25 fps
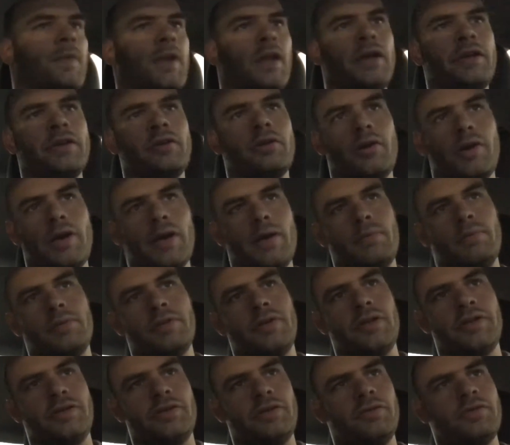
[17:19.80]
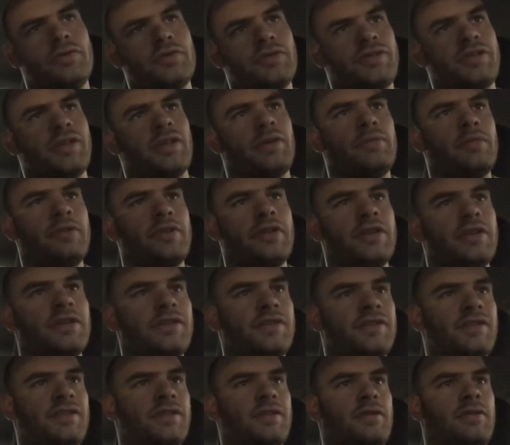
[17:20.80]
and you're able to use some of
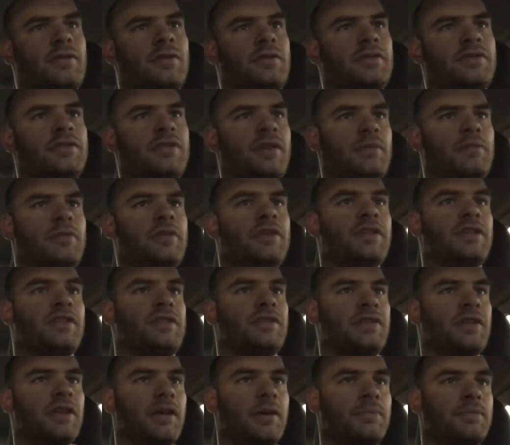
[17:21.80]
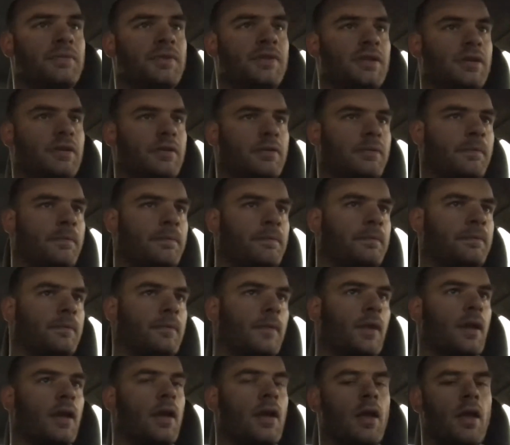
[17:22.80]
these tips
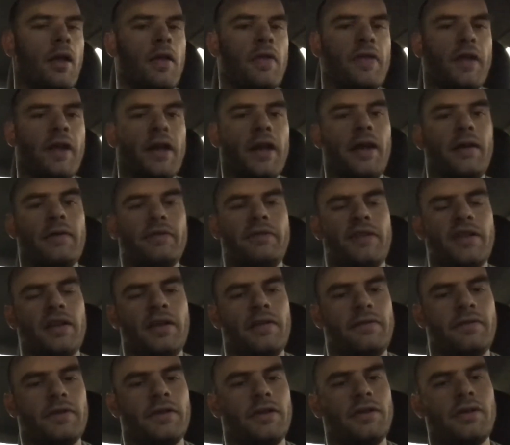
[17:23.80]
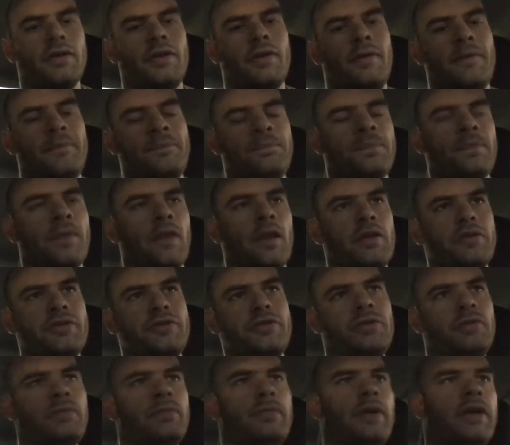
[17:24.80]
that I've given
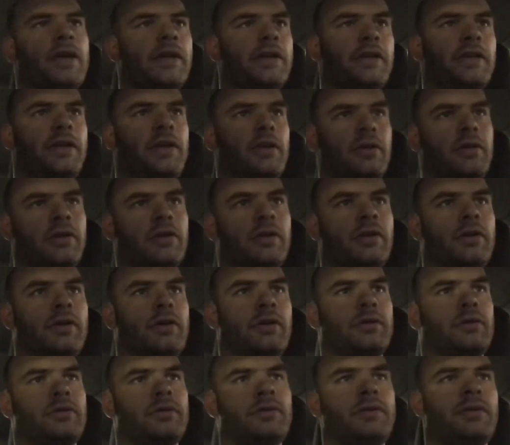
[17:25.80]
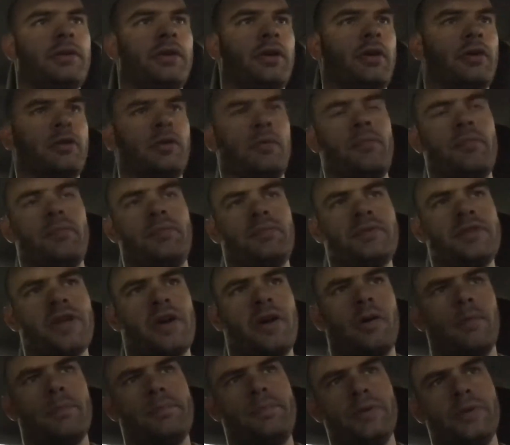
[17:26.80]
to make to
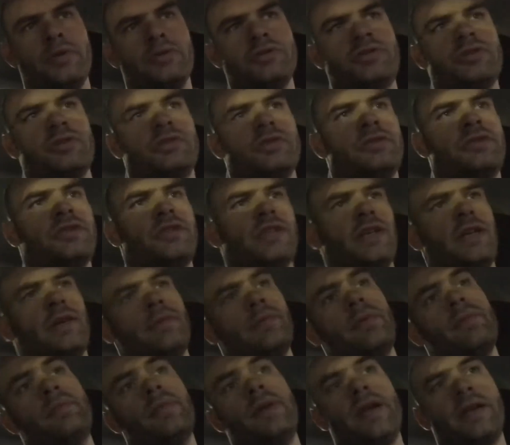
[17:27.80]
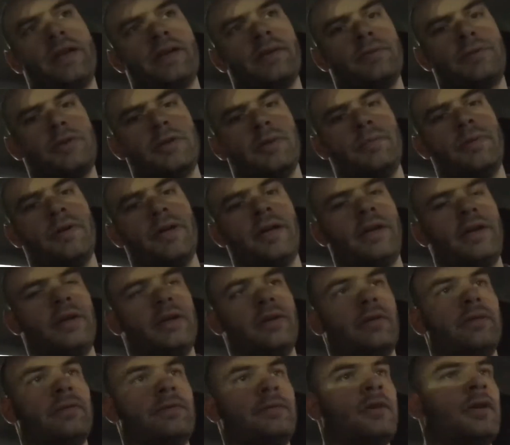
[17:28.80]
help build your team and make them
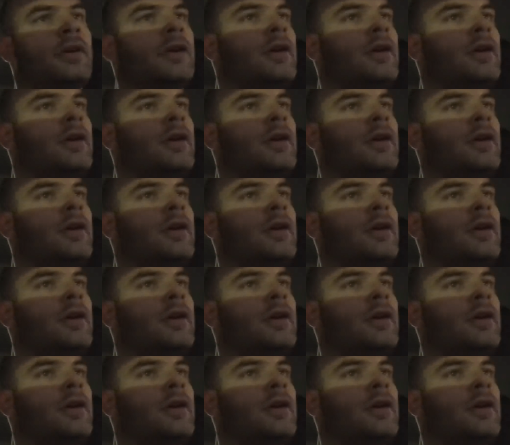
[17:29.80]
competitive.